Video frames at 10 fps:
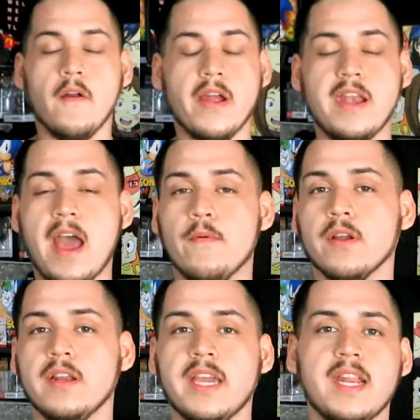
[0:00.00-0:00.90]
All right, now we're
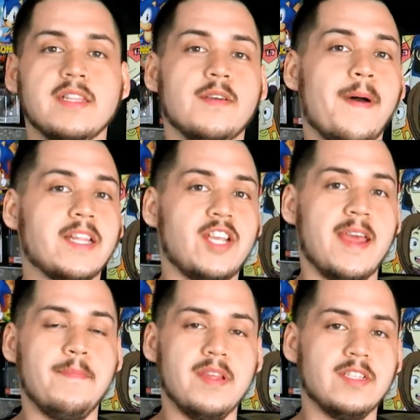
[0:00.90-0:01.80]
gonna get into my
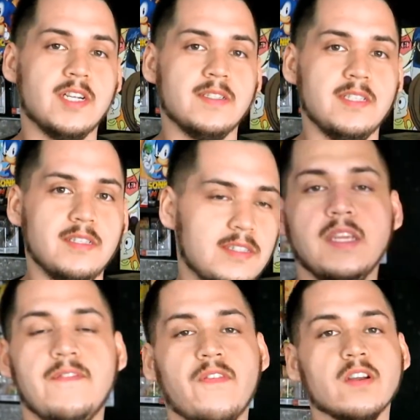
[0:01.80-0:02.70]
champion jerseys.
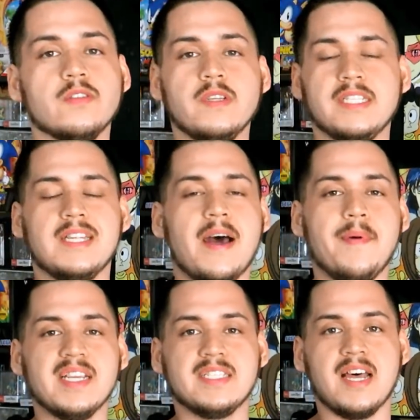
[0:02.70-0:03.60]
The first one is not
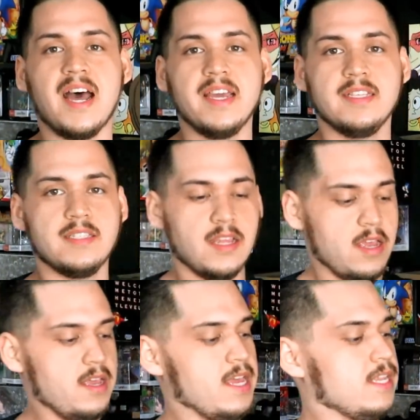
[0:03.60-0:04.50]
my size.
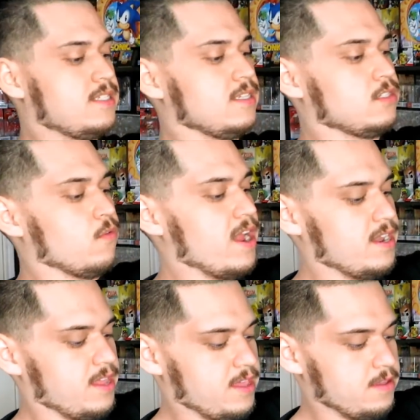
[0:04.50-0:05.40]
It is this
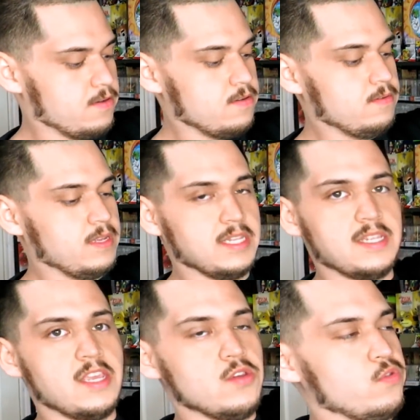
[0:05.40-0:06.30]
Grant Hill. It's
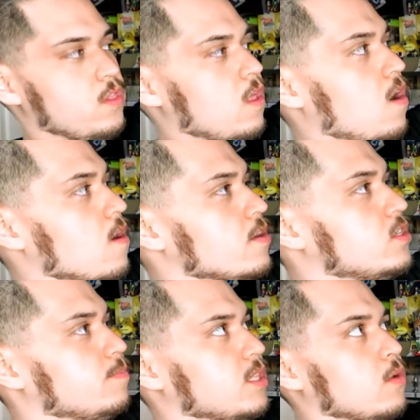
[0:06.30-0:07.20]
a youth
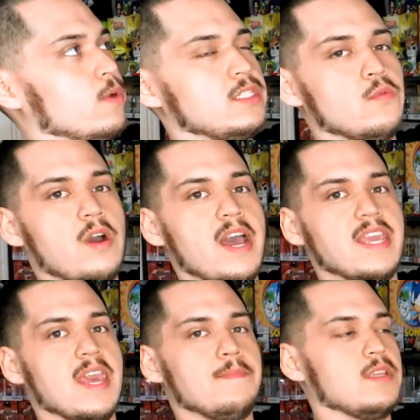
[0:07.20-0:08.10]
large, but the reason why I
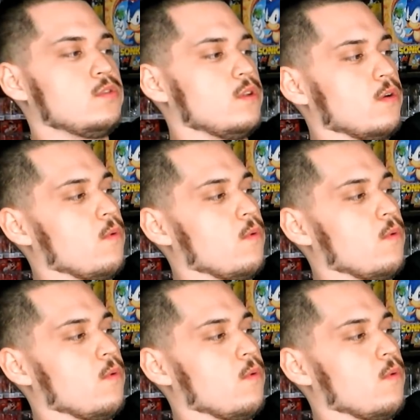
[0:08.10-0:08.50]
kept this one